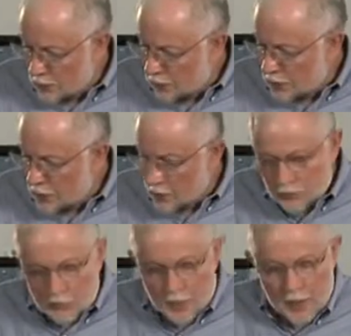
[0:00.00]
we need a
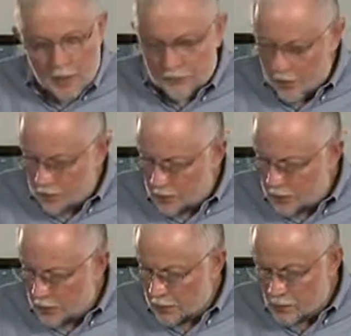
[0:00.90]
new diaphragm
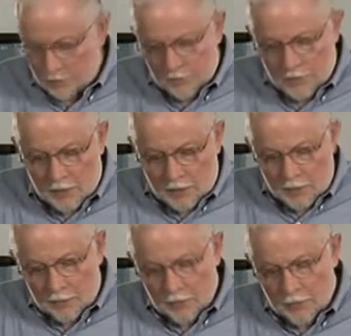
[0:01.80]
on here.
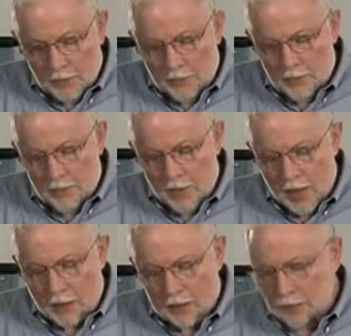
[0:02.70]
There's a little place in the
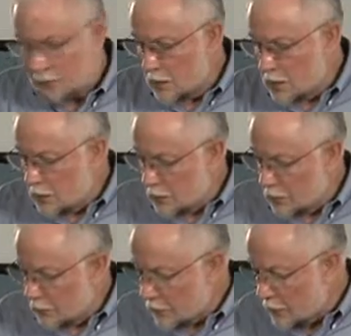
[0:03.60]
back to put a
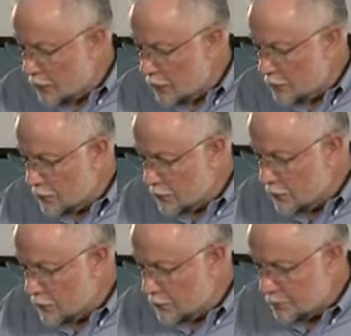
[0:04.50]
screwdriver
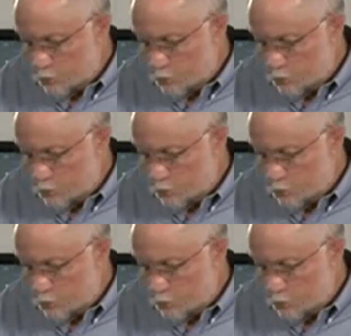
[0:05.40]
through.